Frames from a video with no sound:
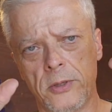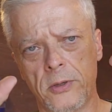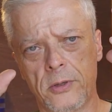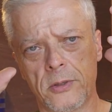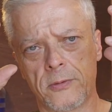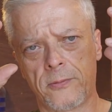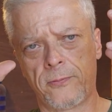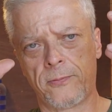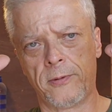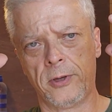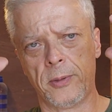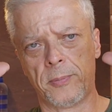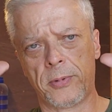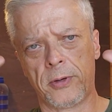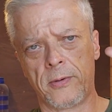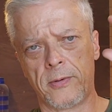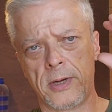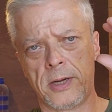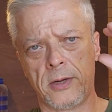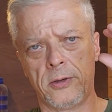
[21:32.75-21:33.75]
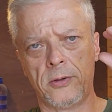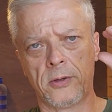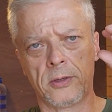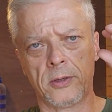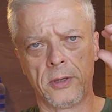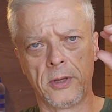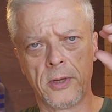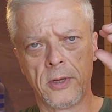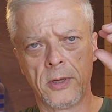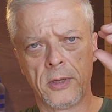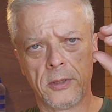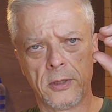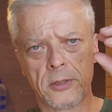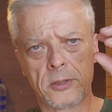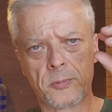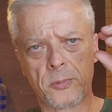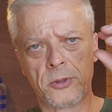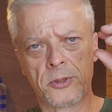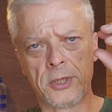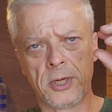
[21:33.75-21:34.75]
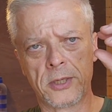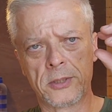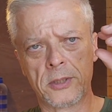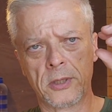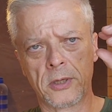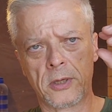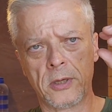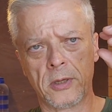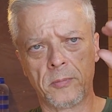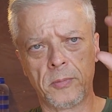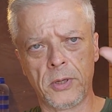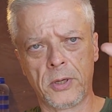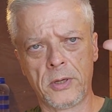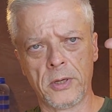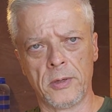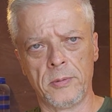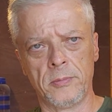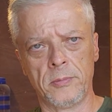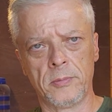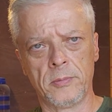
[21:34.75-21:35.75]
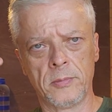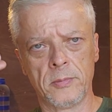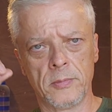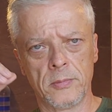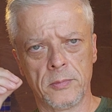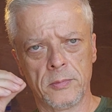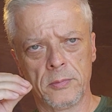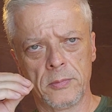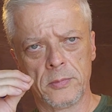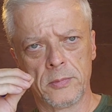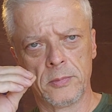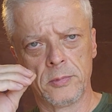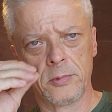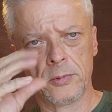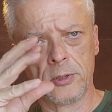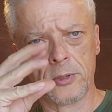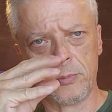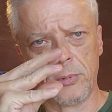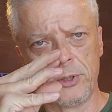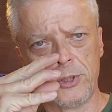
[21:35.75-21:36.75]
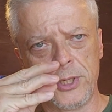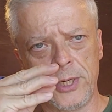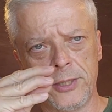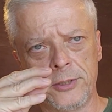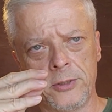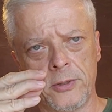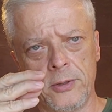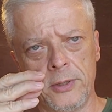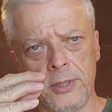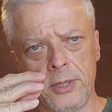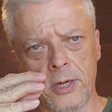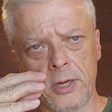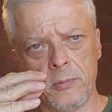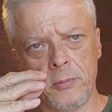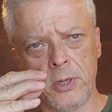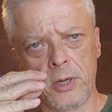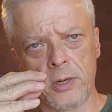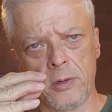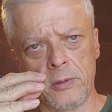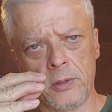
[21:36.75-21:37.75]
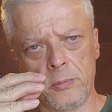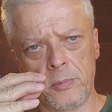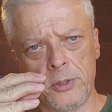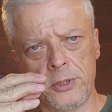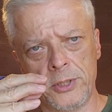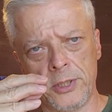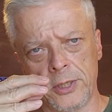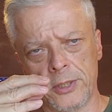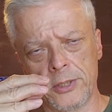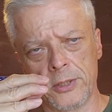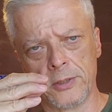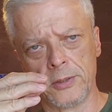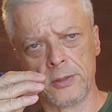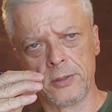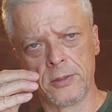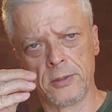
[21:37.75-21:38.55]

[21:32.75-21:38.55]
You can flip it around. This projection can become the projector, and that can become the projection.